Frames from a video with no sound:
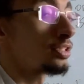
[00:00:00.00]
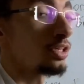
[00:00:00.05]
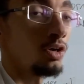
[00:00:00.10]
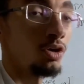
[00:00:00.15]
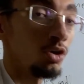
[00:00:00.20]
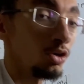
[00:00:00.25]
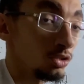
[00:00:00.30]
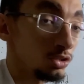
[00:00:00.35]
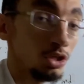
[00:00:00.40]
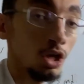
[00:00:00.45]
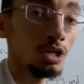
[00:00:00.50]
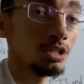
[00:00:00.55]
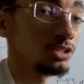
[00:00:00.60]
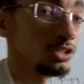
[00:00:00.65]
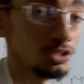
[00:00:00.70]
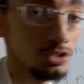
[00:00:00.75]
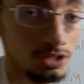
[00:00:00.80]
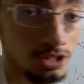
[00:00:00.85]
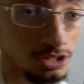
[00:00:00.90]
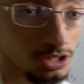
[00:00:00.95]
or
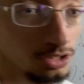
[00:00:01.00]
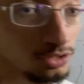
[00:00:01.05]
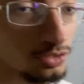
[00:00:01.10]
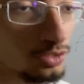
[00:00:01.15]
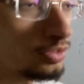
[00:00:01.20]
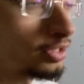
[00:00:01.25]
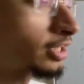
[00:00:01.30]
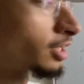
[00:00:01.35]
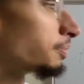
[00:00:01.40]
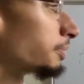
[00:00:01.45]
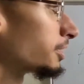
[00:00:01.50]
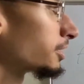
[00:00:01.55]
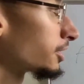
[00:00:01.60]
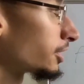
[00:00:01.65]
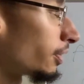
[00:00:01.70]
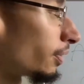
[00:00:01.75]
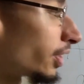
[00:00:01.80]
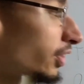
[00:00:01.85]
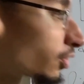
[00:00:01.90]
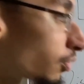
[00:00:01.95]
doctors, they tend to recommend
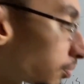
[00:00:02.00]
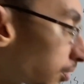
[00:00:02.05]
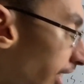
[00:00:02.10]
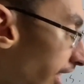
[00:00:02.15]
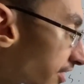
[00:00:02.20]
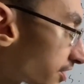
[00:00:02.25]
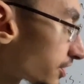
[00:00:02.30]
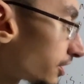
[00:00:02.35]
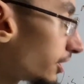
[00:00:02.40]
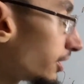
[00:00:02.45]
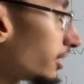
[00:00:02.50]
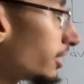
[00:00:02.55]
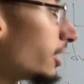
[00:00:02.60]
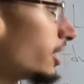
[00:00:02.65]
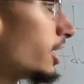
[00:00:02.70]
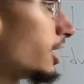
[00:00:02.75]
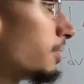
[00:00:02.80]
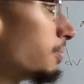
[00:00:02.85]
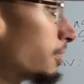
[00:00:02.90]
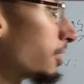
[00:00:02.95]
keratoplasty.
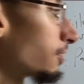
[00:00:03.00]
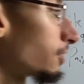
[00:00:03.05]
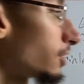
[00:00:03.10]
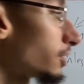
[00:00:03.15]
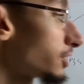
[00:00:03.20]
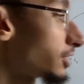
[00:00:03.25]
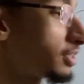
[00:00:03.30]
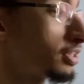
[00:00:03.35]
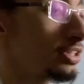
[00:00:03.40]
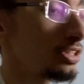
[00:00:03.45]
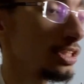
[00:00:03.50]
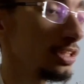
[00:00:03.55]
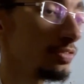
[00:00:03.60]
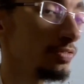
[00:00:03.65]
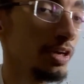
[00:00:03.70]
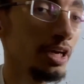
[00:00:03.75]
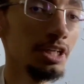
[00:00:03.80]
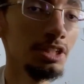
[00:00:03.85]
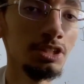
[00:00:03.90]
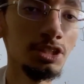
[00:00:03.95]
But of course, the
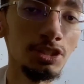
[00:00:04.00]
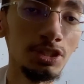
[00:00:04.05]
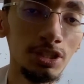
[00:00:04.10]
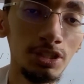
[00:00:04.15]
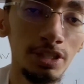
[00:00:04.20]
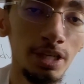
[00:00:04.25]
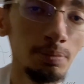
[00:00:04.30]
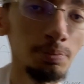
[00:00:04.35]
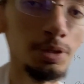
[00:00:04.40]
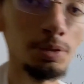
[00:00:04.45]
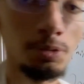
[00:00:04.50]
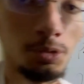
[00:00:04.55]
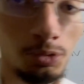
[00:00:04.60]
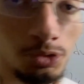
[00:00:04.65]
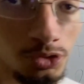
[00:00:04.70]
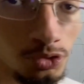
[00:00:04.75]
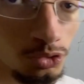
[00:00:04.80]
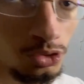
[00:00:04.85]
disadvantage is that people who do